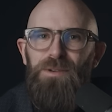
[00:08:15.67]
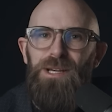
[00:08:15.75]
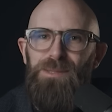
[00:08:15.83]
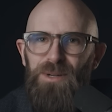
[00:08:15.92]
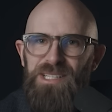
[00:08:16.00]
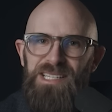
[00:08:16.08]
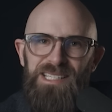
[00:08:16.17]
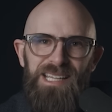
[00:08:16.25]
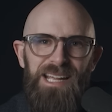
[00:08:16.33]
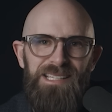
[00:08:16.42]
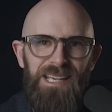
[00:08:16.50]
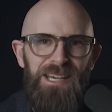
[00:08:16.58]
first modern
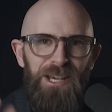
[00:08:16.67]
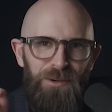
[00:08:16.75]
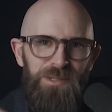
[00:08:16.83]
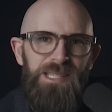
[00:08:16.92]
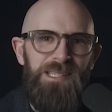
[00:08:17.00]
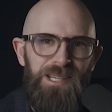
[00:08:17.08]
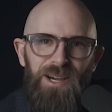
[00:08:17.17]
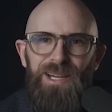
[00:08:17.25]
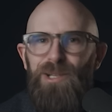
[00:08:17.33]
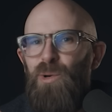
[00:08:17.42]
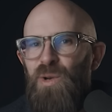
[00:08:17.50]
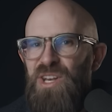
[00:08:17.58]
dictator was this
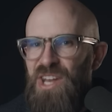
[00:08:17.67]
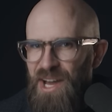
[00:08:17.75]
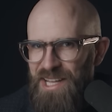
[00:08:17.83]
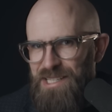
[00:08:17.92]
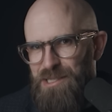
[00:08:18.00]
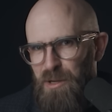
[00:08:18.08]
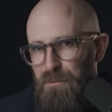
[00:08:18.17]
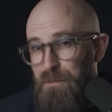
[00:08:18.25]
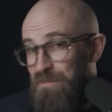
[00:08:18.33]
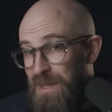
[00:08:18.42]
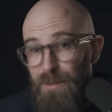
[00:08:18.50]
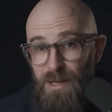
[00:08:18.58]
guy called Niyazov.
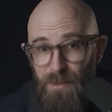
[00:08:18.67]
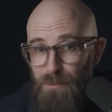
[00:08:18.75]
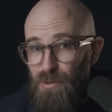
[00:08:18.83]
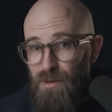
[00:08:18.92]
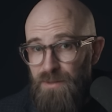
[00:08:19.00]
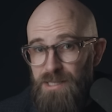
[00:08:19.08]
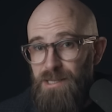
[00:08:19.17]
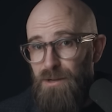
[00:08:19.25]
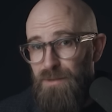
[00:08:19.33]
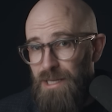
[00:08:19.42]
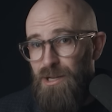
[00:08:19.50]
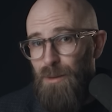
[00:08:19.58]
He'd been a member of the
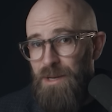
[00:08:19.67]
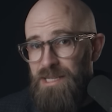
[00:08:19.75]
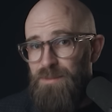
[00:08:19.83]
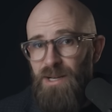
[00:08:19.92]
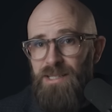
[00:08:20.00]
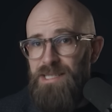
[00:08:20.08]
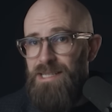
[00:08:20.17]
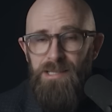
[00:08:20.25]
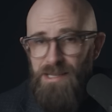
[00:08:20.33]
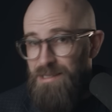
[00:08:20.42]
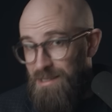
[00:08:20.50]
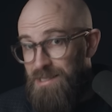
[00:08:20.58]
Soviet Communist Party
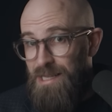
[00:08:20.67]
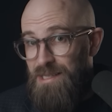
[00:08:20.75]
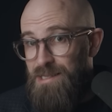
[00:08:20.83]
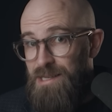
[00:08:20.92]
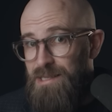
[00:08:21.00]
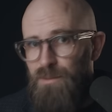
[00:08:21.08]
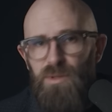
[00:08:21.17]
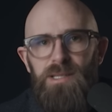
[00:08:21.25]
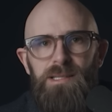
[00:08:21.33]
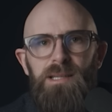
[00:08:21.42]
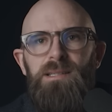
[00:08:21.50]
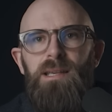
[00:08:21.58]
since the 60s and was
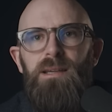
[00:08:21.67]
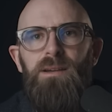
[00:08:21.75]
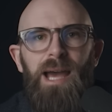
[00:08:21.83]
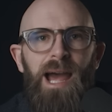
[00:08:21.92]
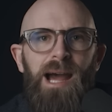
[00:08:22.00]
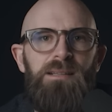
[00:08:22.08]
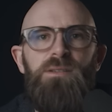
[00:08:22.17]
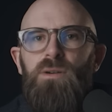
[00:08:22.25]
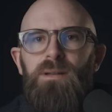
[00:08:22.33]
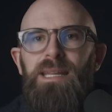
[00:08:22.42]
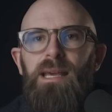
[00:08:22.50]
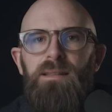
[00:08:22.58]
sitting at
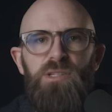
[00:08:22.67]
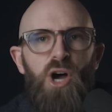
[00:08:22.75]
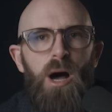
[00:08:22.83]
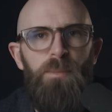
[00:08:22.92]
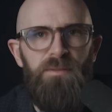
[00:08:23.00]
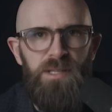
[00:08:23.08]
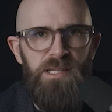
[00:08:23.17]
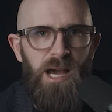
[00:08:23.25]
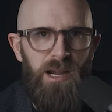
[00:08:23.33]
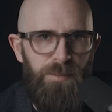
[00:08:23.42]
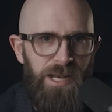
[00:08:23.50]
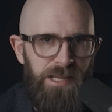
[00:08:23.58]
or near the top of the
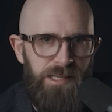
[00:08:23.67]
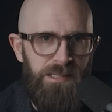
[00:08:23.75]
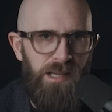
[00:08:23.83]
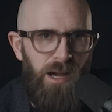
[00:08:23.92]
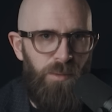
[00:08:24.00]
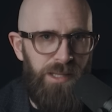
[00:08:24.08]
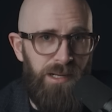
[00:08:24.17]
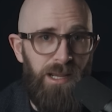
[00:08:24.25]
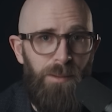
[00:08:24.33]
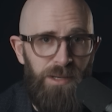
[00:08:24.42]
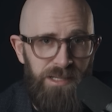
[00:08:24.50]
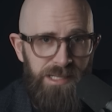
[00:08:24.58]
Turkmen SSR within a
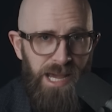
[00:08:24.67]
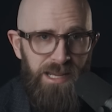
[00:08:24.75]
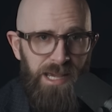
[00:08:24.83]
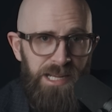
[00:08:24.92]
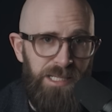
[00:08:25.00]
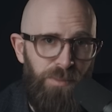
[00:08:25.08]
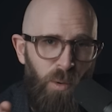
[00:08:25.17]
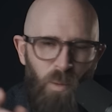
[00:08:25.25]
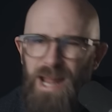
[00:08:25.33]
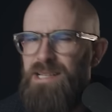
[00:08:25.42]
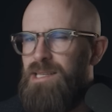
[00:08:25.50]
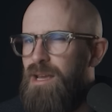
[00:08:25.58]
couple of decades. But
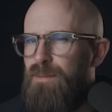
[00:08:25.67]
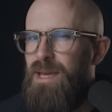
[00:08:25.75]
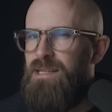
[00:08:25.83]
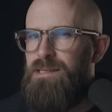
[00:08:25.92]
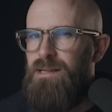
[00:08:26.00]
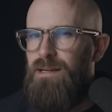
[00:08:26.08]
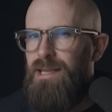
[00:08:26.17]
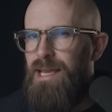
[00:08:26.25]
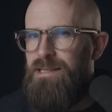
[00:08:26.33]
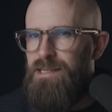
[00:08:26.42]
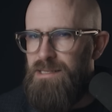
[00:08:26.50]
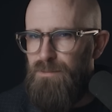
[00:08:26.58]
when Turkmenistan
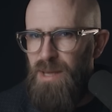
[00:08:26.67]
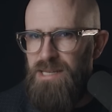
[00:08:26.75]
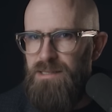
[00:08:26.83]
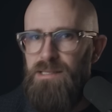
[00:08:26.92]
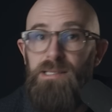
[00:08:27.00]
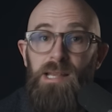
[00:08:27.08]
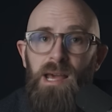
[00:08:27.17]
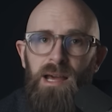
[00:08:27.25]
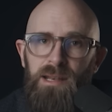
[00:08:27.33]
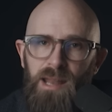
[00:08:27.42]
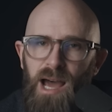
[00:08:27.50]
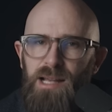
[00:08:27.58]
gained independence,
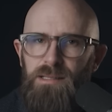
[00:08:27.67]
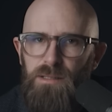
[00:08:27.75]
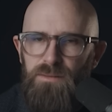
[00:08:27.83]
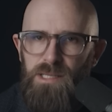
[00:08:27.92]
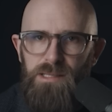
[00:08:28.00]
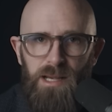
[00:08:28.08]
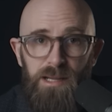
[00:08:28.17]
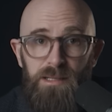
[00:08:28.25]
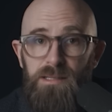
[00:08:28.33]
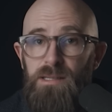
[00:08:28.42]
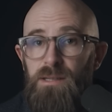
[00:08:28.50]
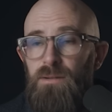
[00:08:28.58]
Niyazov
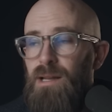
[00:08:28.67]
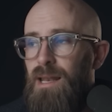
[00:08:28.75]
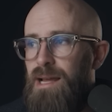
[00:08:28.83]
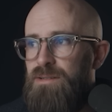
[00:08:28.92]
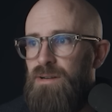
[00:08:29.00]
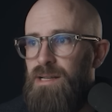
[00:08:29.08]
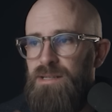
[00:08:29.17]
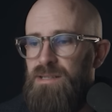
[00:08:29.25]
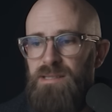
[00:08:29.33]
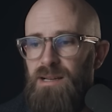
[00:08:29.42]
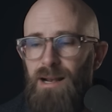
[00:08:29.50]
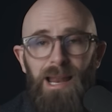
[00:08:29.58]
decided to unilaterally
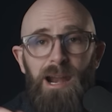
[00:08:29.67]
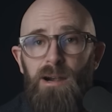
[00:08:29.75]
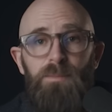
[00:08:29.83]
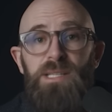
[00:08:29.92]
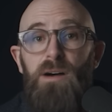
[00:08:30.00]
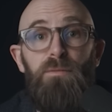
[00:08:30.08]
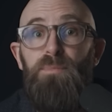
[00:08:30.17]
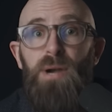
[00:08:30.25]
just declare himself